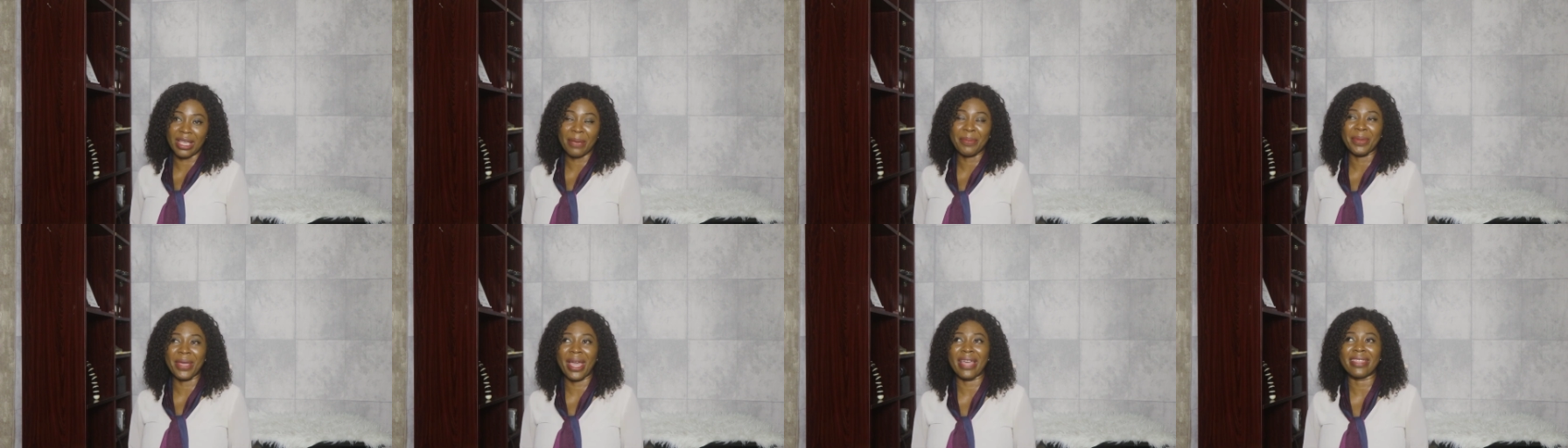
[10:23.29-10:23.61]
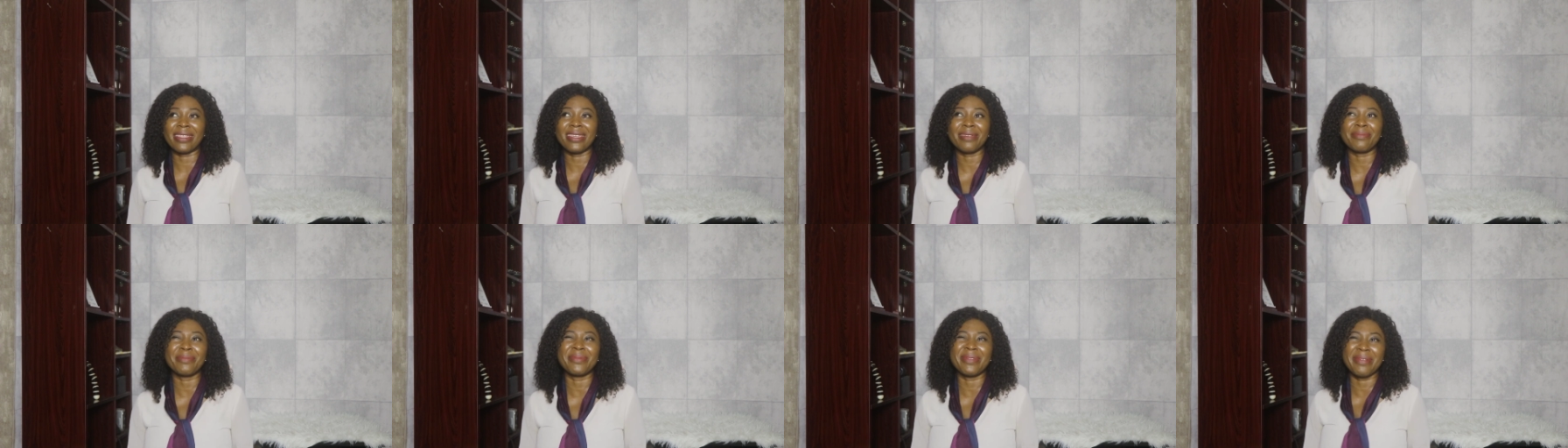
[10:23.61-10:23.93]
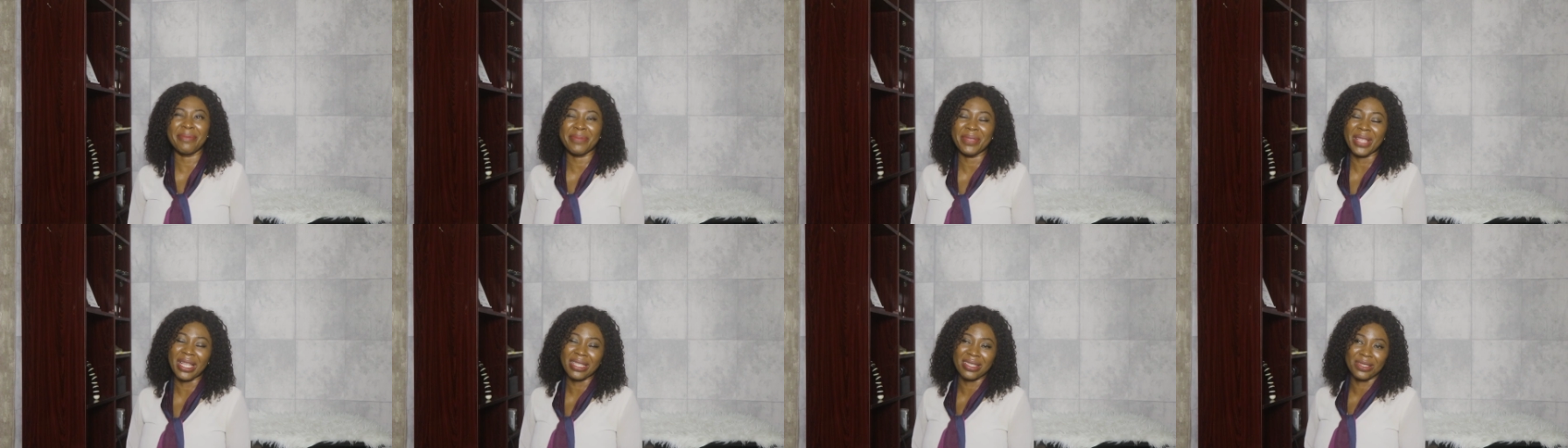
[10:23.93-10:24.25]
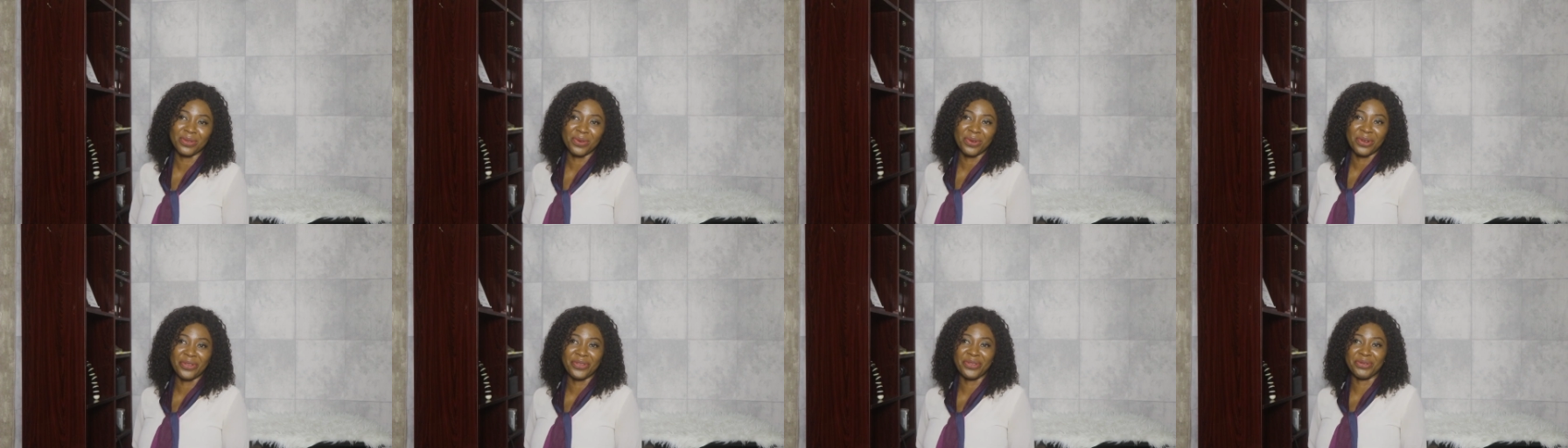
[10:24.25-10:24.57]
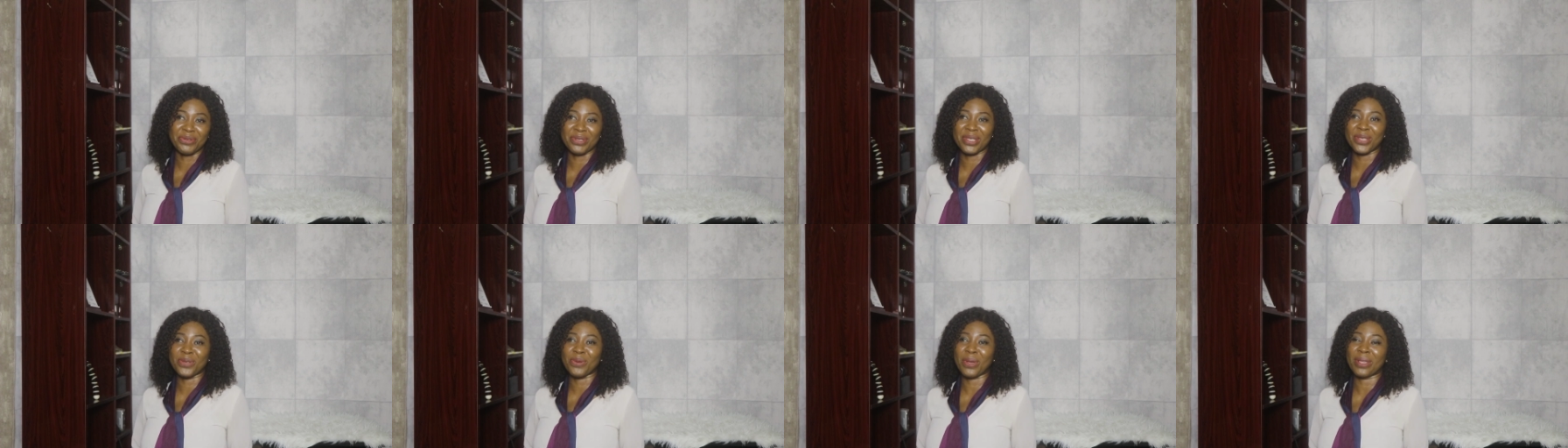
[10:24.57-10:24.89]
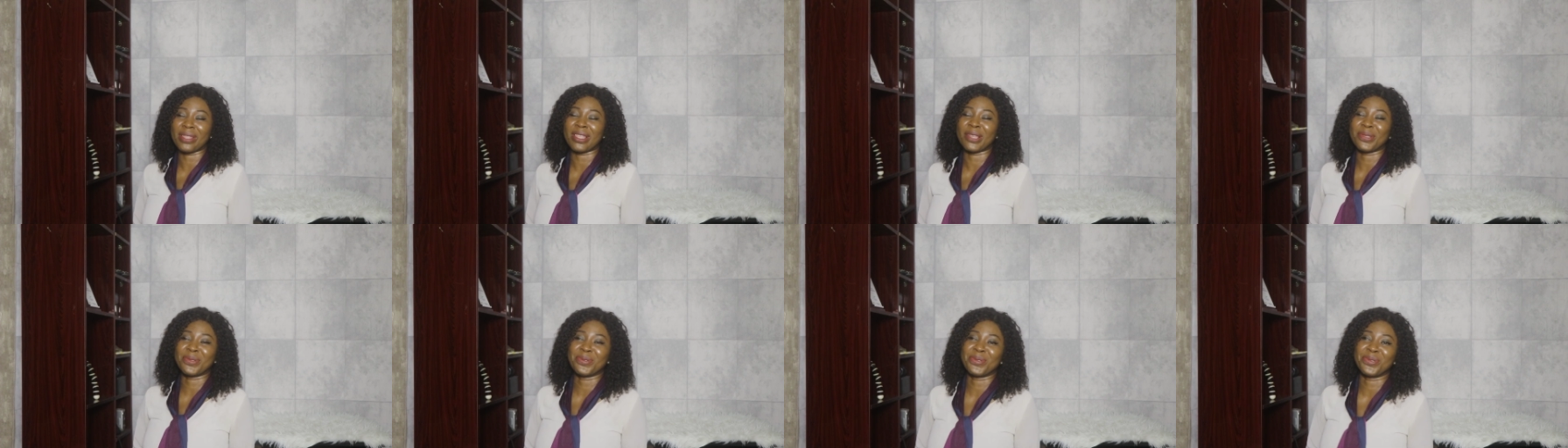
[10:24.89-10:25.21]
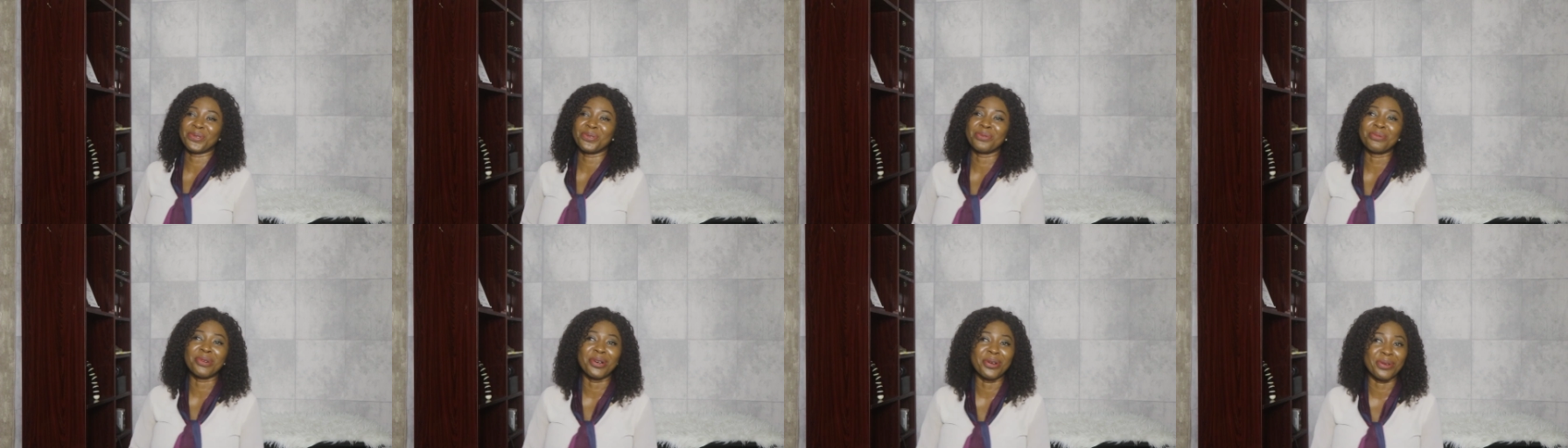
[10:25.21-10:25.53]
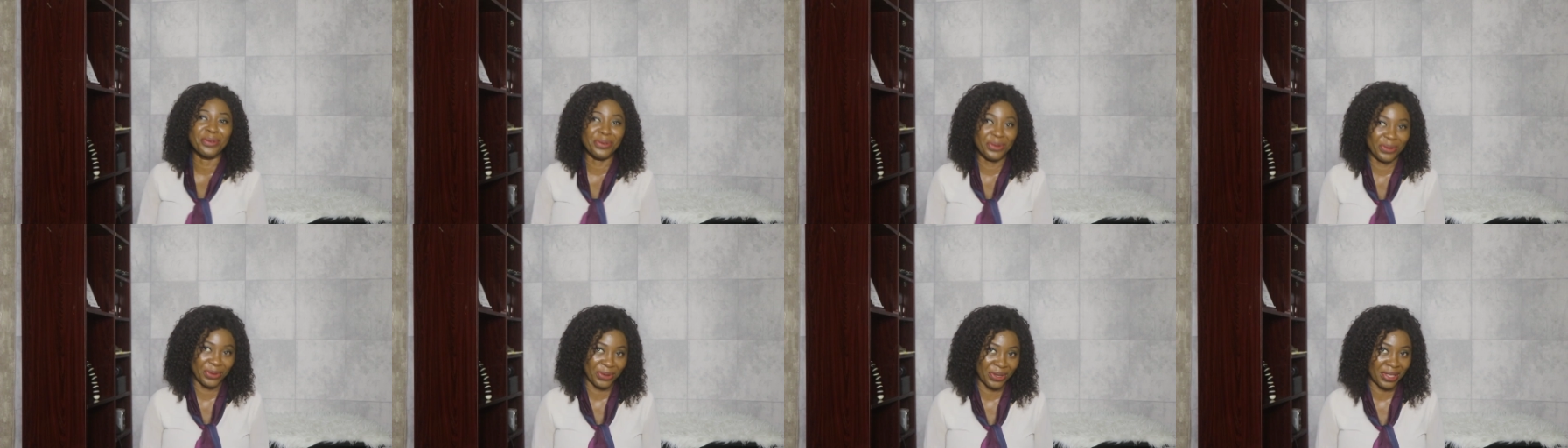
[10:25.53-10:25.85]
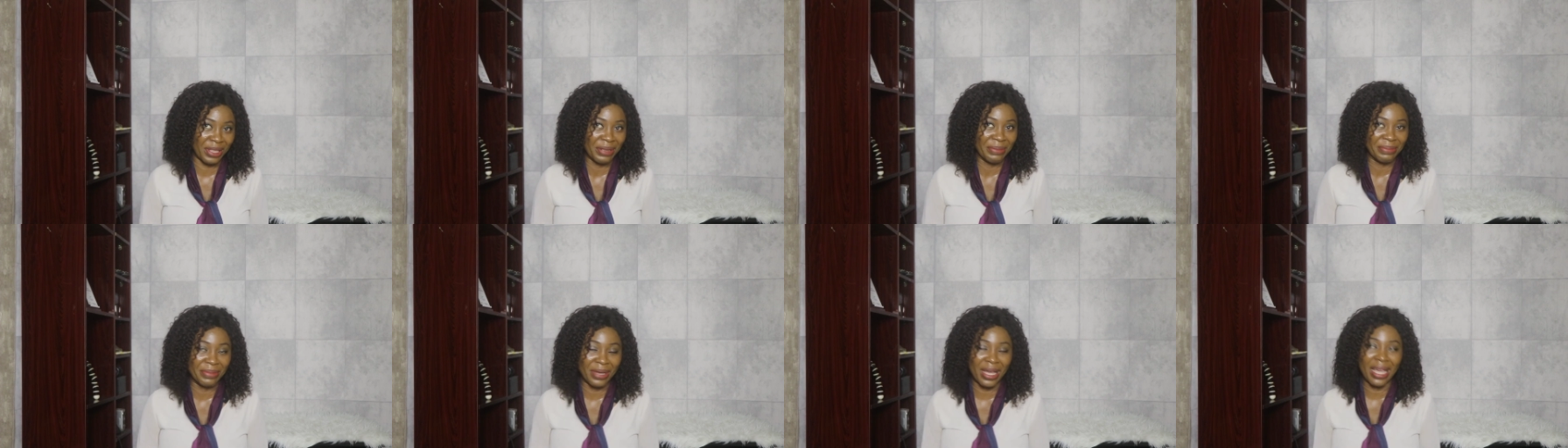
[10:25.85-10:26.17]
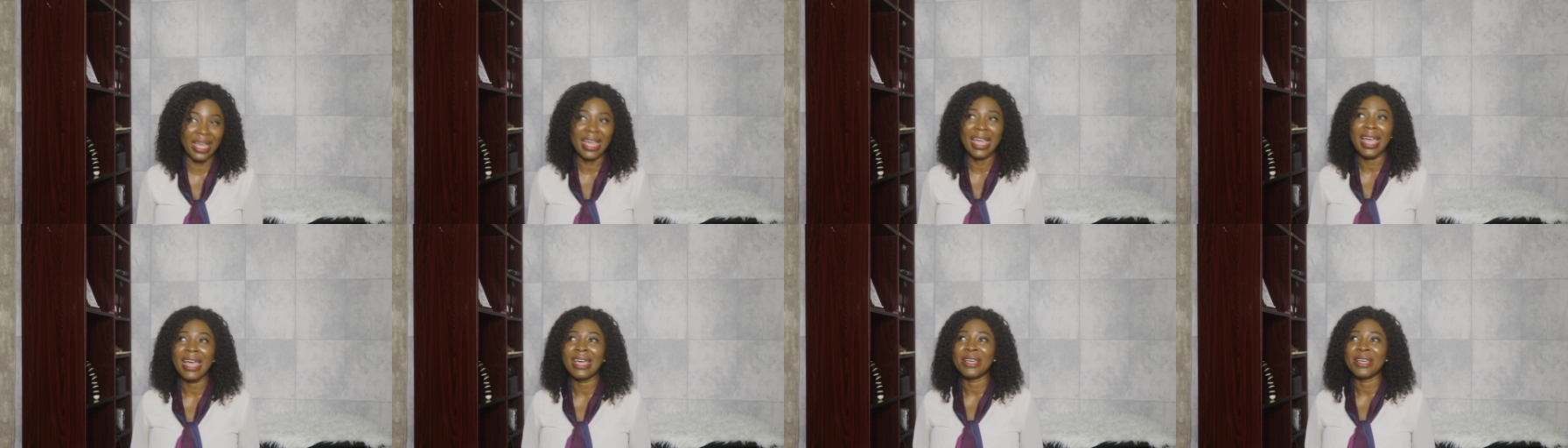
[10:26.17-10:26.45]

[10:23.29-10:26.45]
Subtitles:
I mean, I think maybe that is one of the reasons why Thato is no more close to Themba.